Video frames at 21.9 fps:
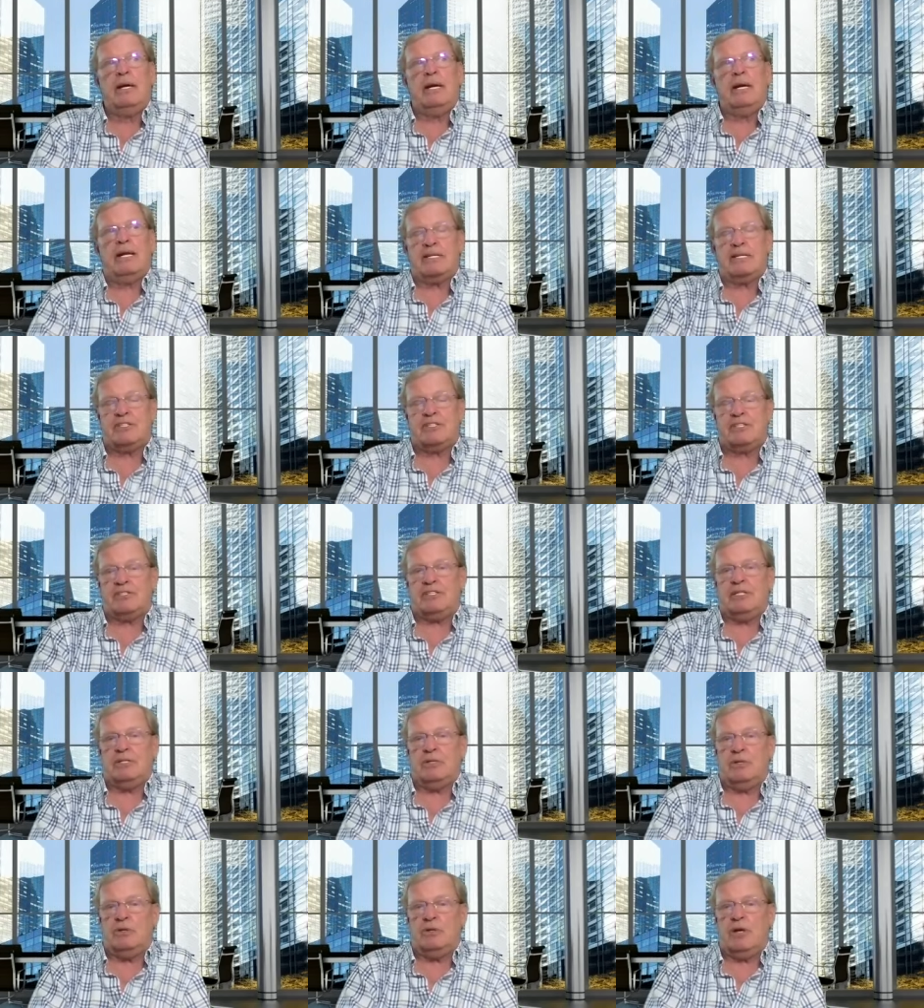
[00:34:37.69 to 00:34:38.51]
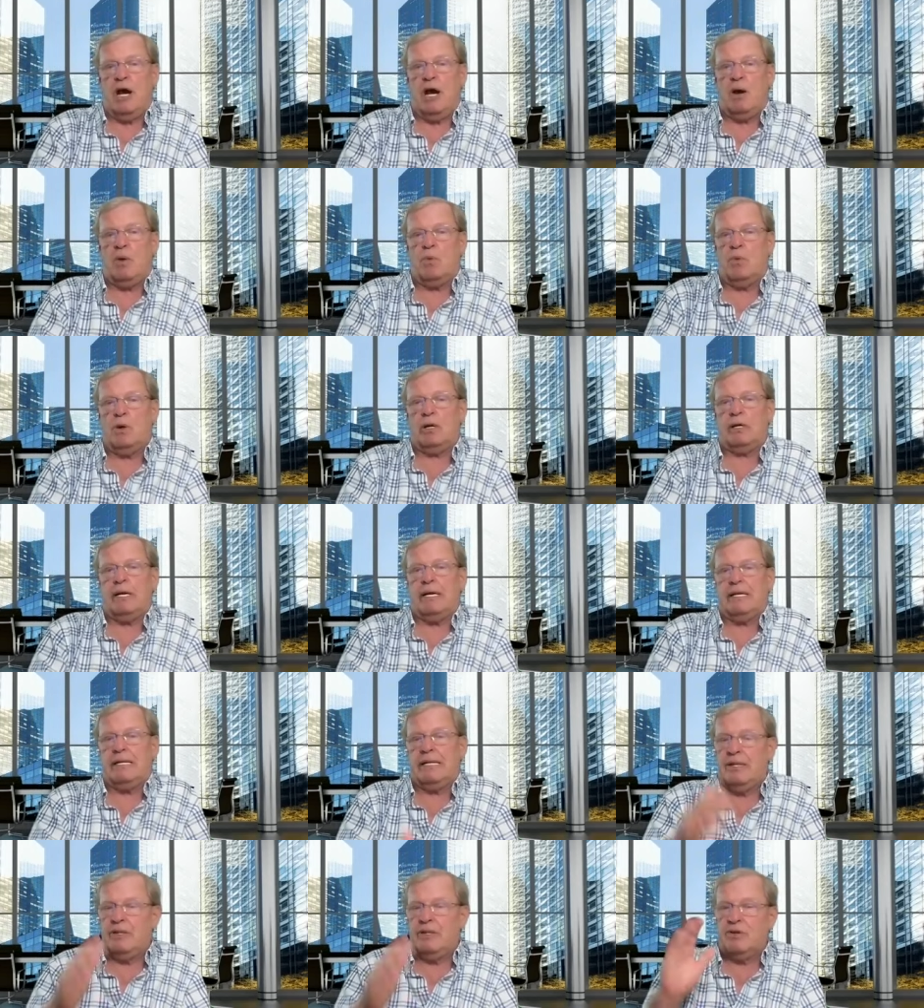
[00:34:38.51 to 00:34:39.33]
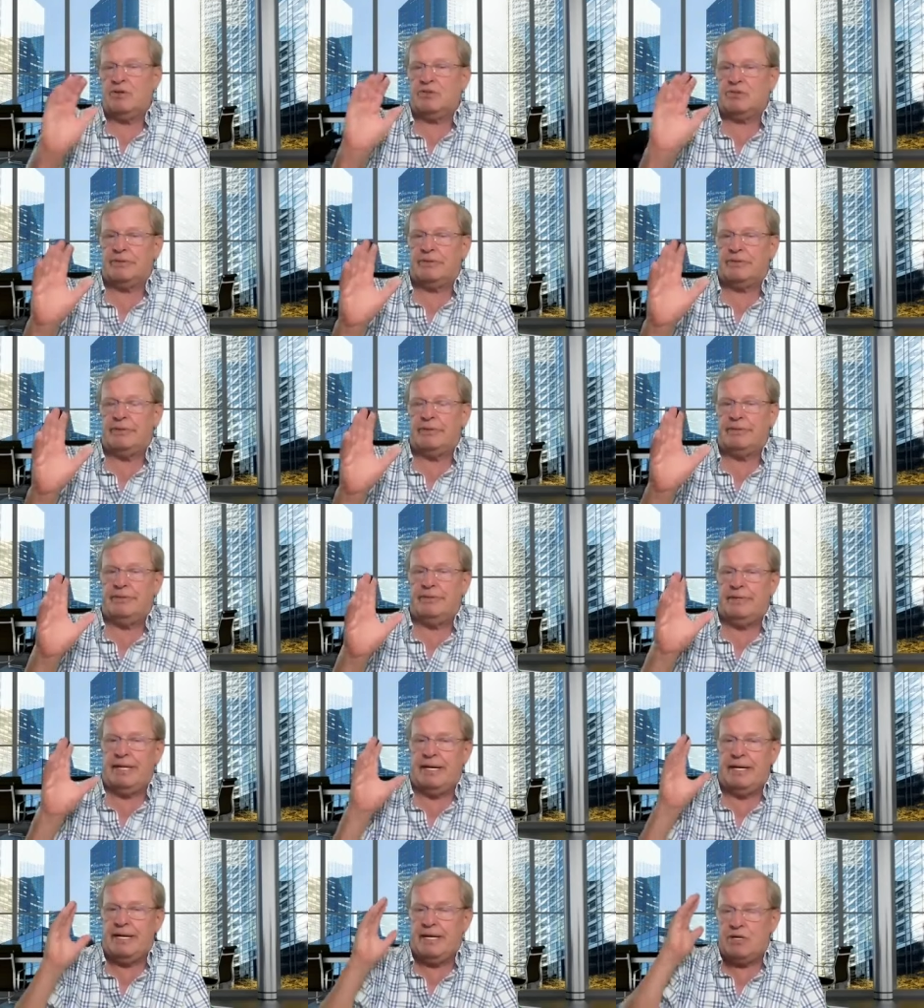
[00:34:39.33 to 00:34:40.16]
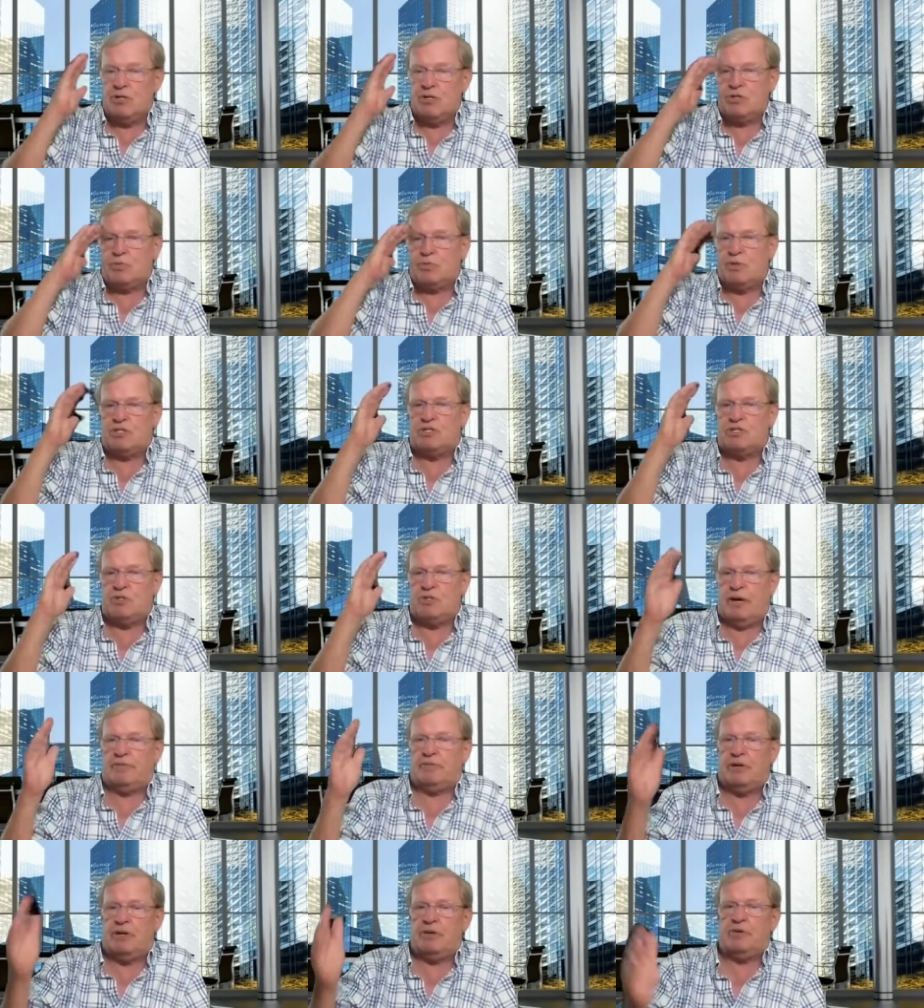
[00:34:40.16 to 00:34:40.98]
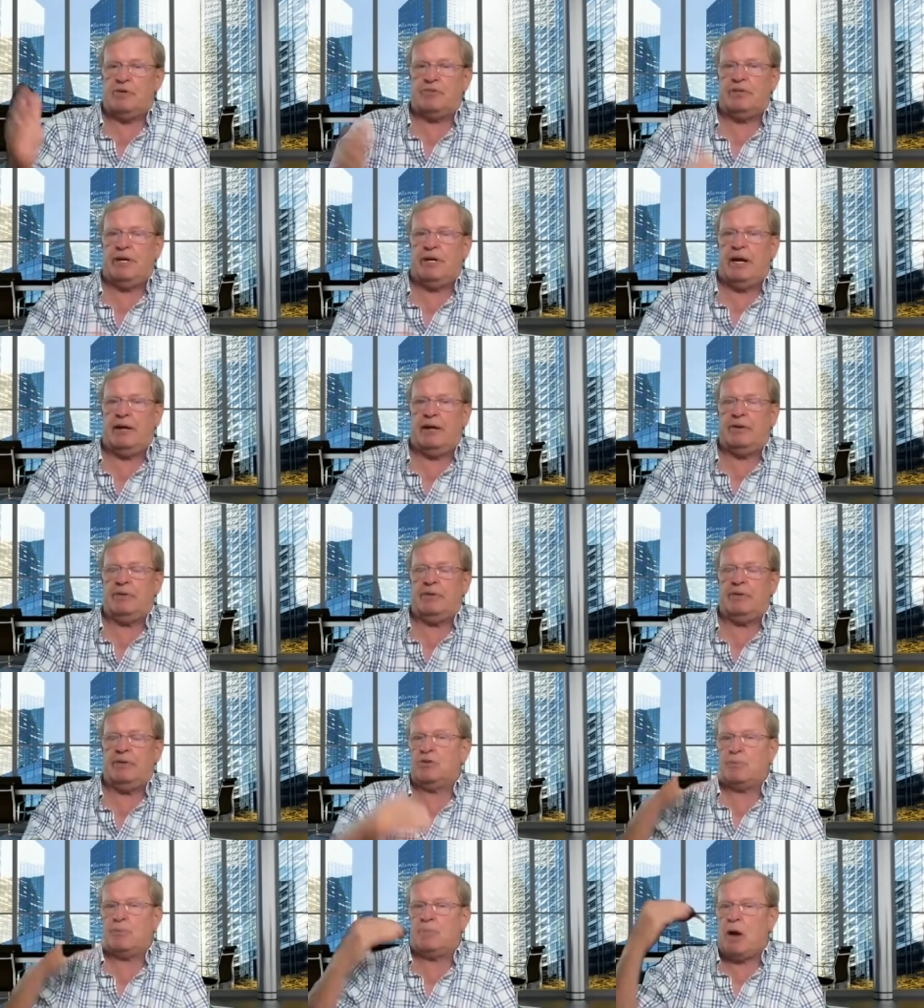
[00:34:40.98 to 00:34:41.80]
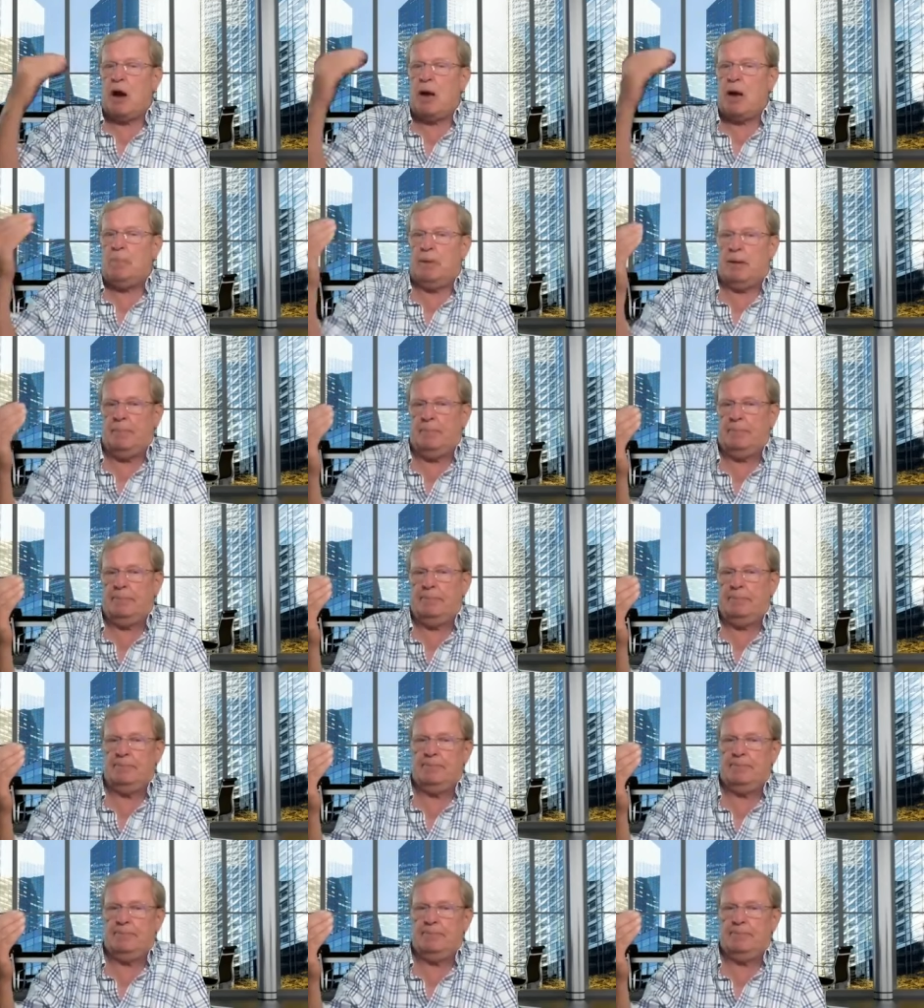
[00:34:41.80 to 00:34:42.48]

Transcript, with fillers: and it's still not working, then there's then here's what you have to understand: there's a problem,